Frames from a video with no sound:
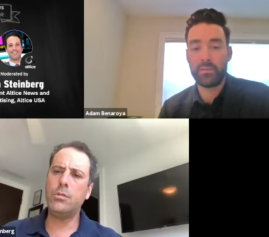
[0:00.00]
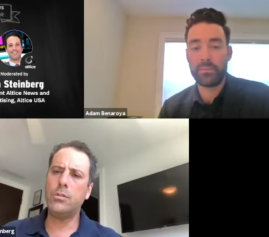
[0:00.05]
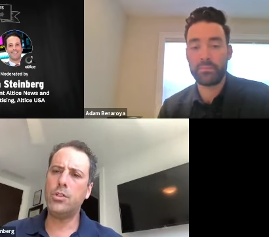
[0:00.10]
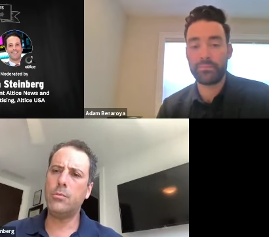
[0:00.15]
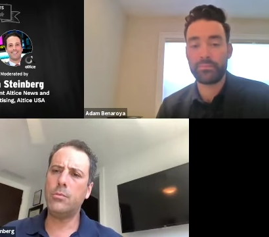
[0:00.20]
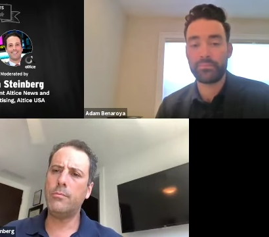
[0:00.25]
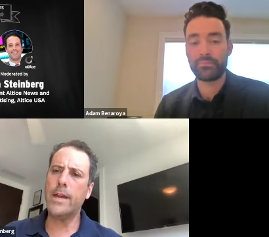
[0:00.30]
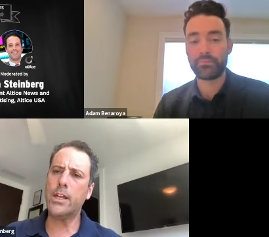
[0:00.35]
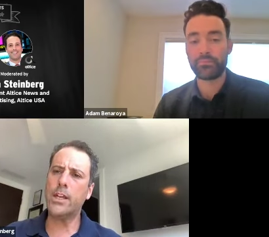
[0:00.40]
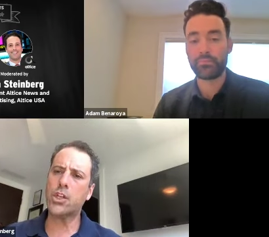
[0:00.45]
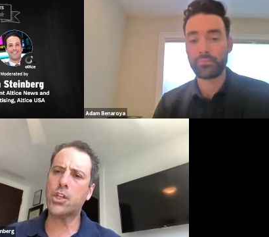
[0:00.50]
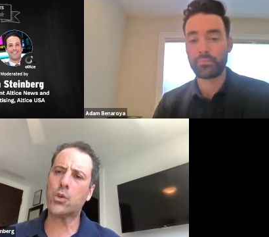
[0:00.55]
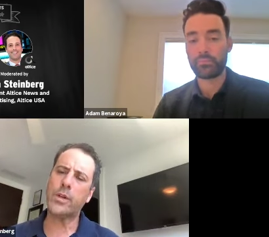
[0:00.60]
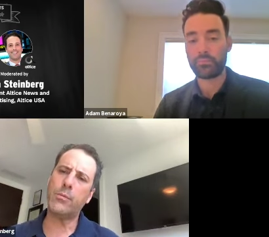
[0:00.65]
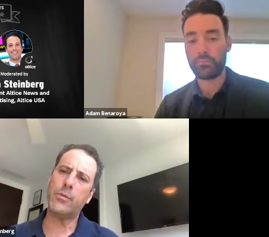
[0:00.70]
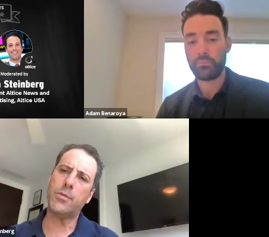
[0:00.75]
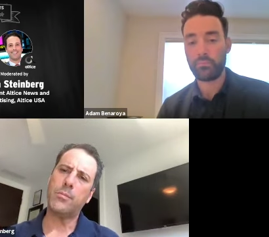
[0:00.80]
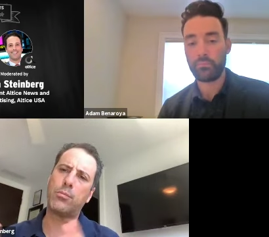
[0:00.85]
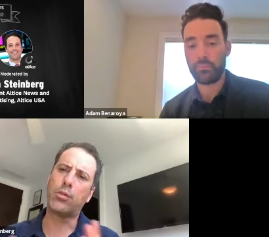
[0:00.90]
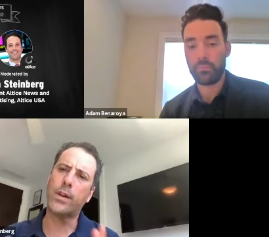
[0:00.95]
Speaker 1: you measure it
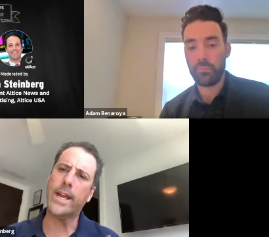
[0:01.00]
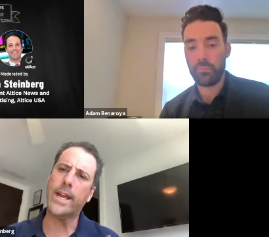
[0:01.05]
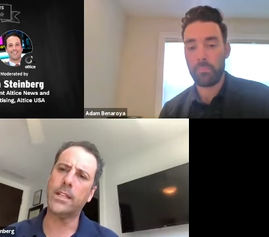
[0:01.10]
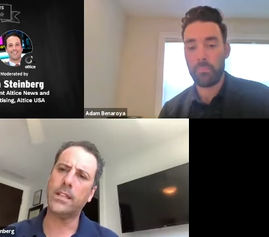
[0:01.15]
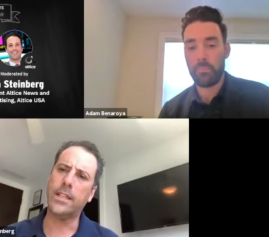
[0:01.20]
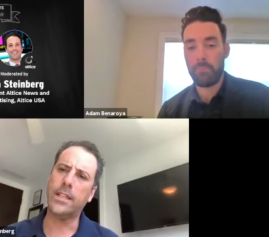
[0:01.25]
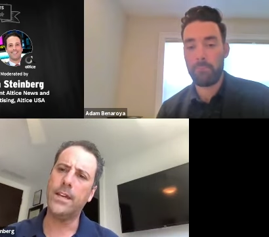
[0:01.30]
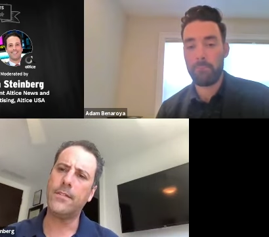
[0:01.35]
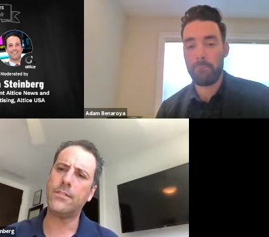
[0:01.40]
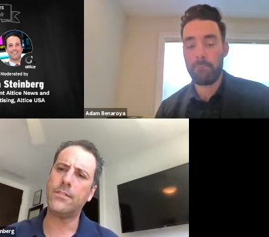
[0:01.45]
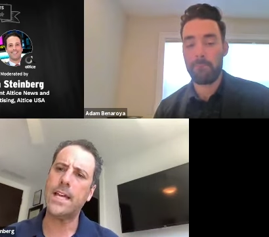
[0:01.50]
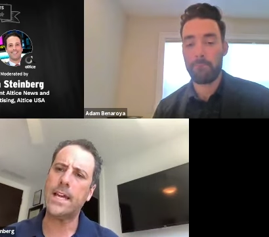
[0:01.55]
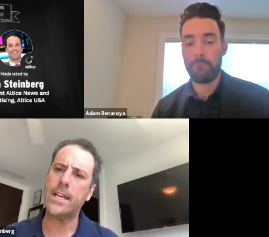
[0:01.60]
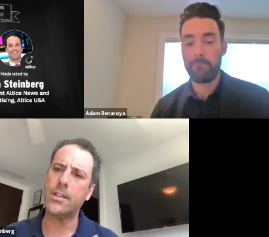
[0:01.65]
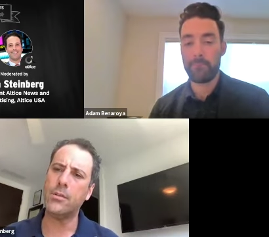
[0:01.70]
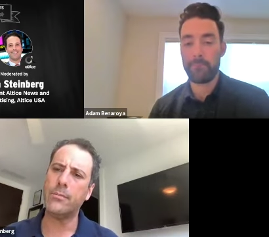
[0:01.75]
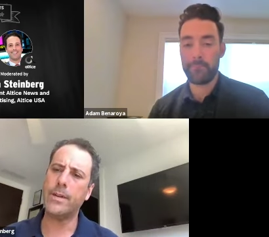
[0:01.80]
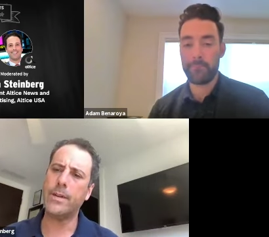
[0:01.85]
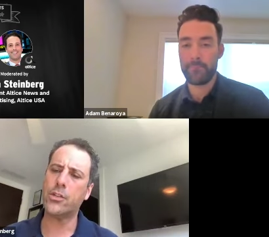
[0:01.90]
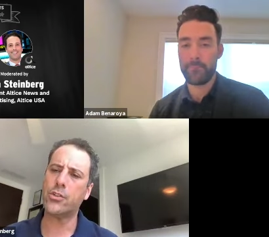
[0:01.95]
with brand lift? How do
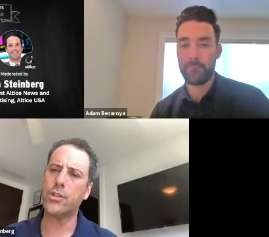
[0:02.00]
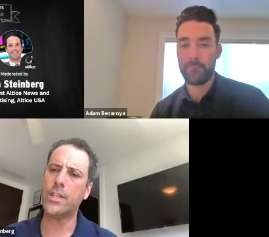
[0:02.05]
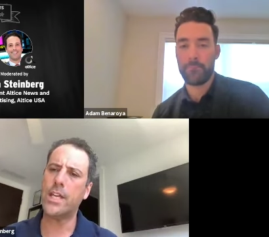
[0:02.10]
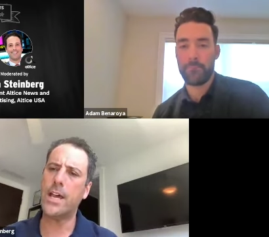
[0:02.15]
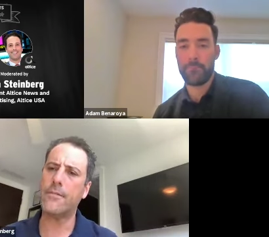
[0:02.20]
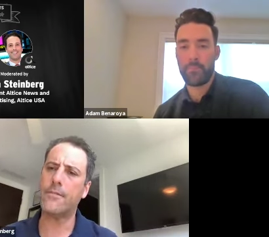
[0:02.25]
you measure the